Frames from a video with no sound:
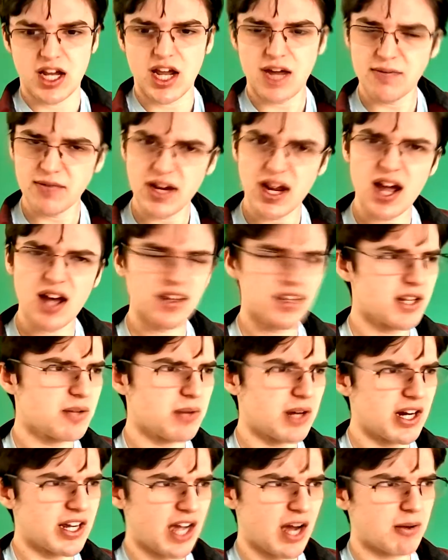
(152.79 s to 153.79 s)
In reality, what
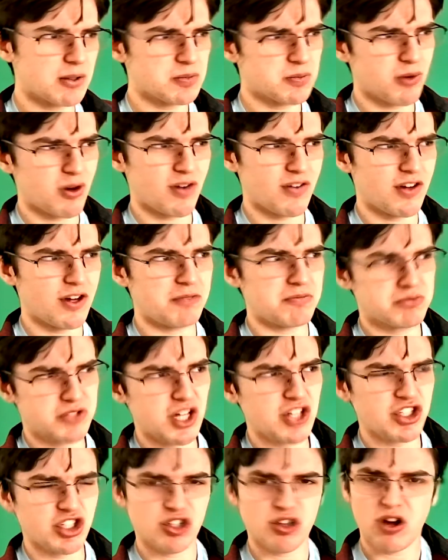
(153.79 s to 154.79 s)
I got was more of a
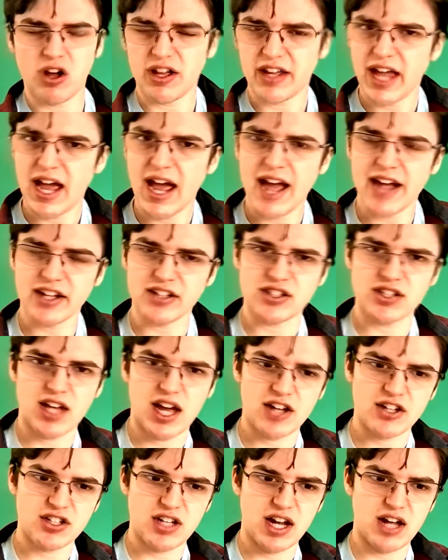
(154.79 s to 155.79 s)
dungeon-crawling hack-and-slash
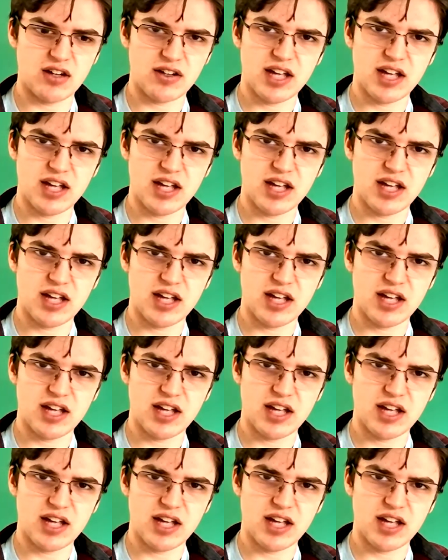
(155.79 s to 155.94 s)
style game.